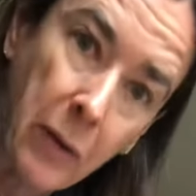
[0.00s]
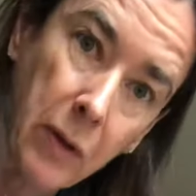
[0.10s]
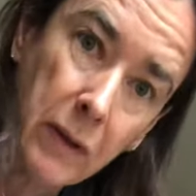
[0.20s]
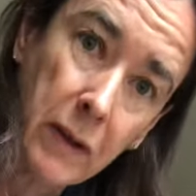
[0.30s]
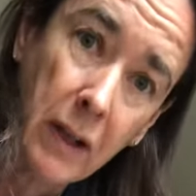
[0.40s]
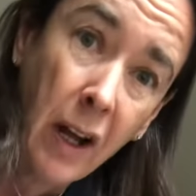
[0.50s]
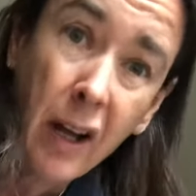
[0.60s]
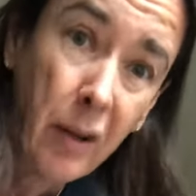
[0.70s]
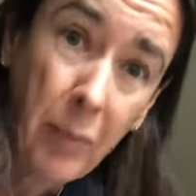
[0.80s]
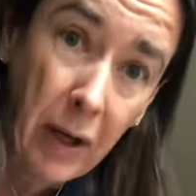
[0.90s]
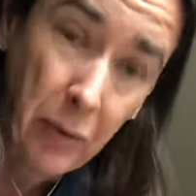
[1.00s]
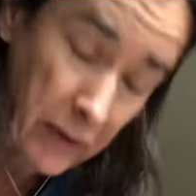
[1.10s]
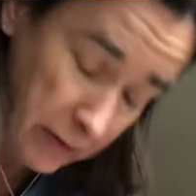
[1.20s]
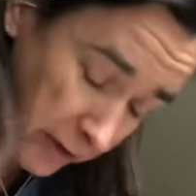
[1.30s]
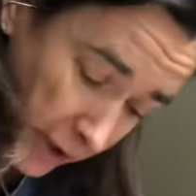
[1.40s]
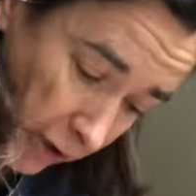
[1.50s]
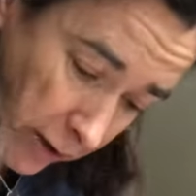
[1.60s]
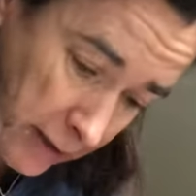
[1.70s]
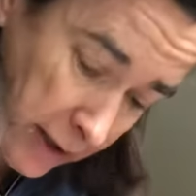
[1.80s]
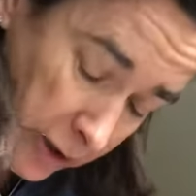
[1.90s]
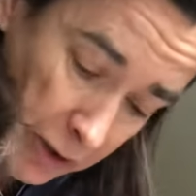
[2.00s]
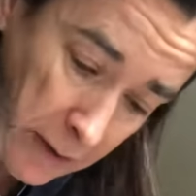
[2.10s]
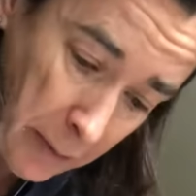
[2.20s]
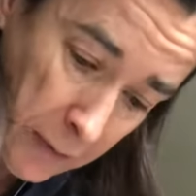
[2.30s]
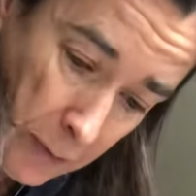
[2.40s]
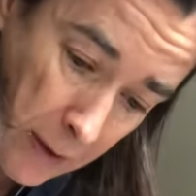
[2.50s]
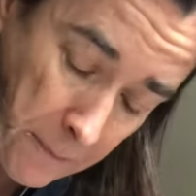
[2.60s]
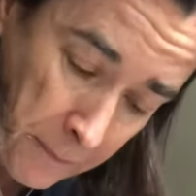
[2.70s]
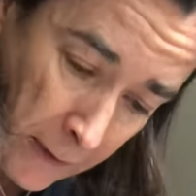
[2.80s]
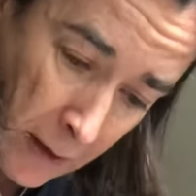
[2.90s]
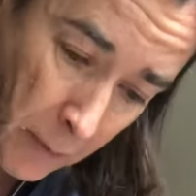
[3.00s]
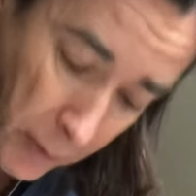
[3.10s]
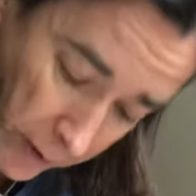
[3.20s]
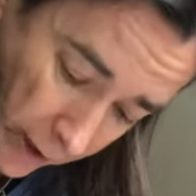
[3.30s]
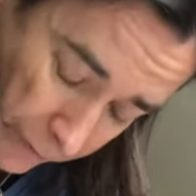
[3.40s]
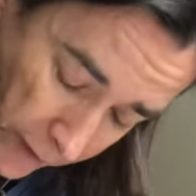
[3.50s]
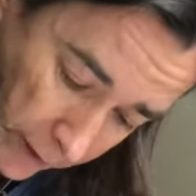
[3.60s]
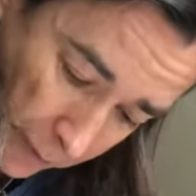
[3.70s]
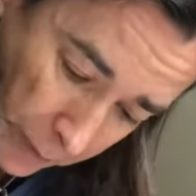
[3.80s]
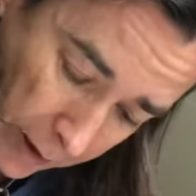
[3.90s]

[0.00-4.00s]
ones. Black ones are really hard. You can use them if you want, but I find them a bit